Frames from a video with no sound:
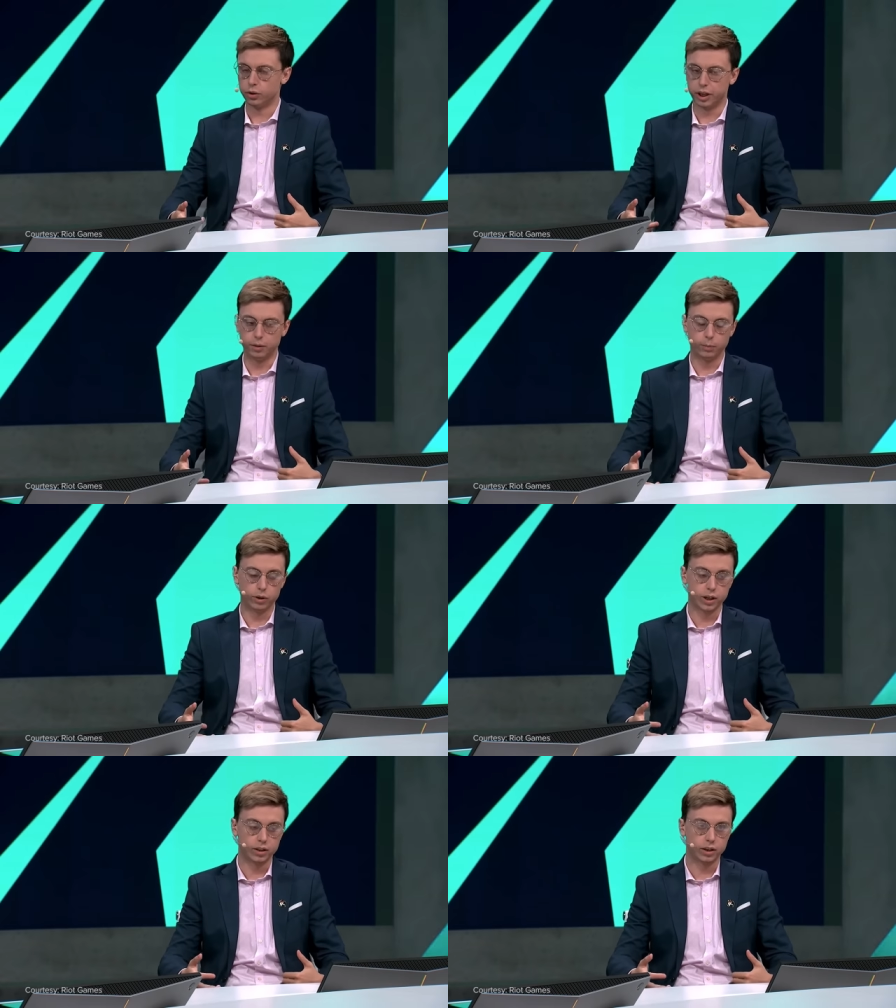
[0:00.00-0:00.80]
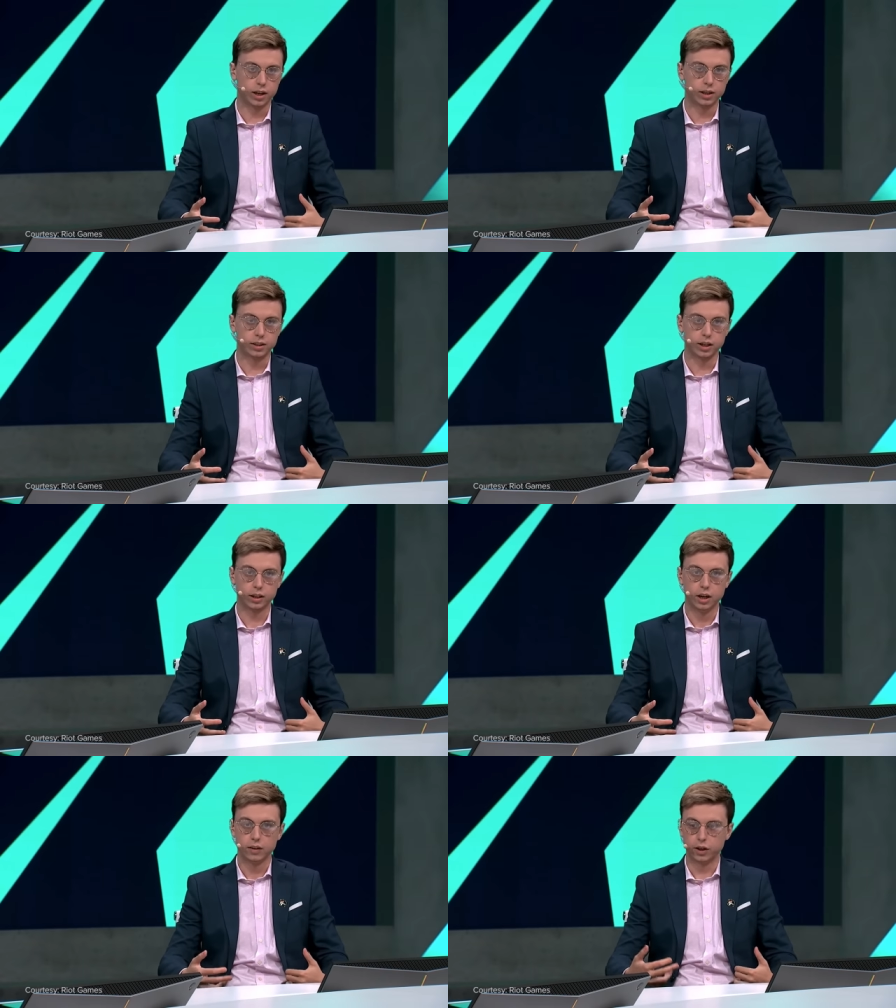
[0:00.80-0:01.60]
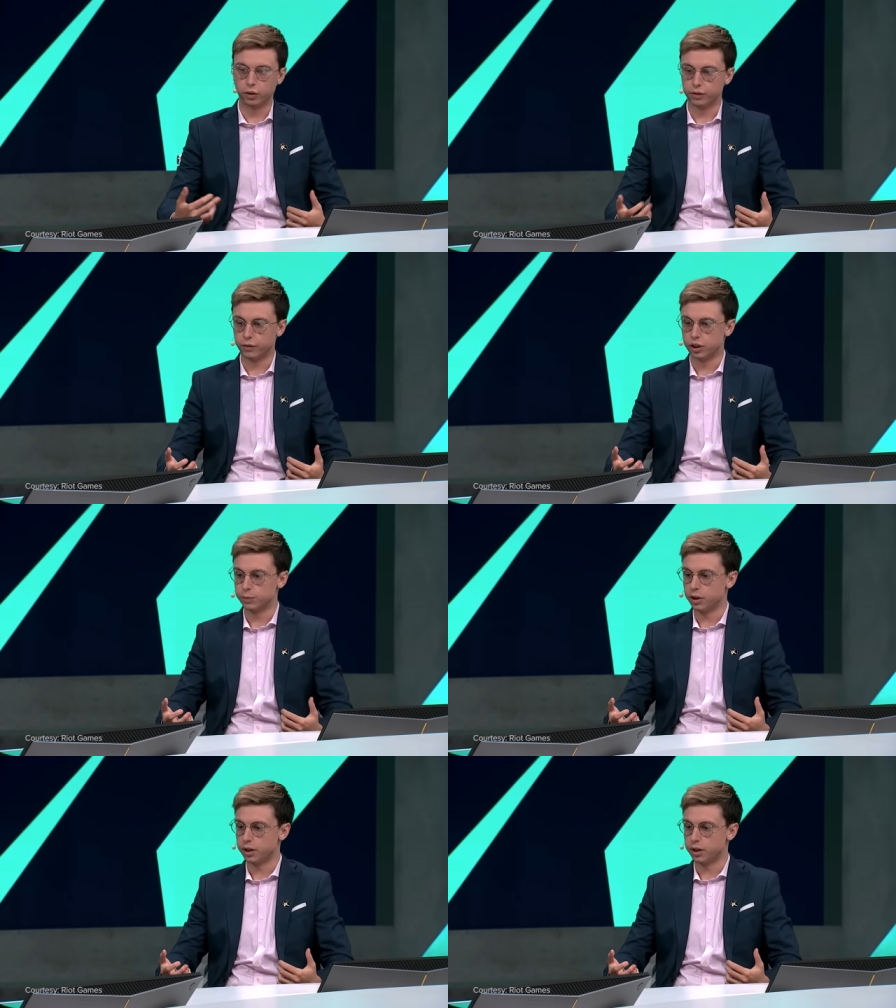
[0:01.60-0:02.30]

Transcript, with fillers: he fits seamlessly into the L E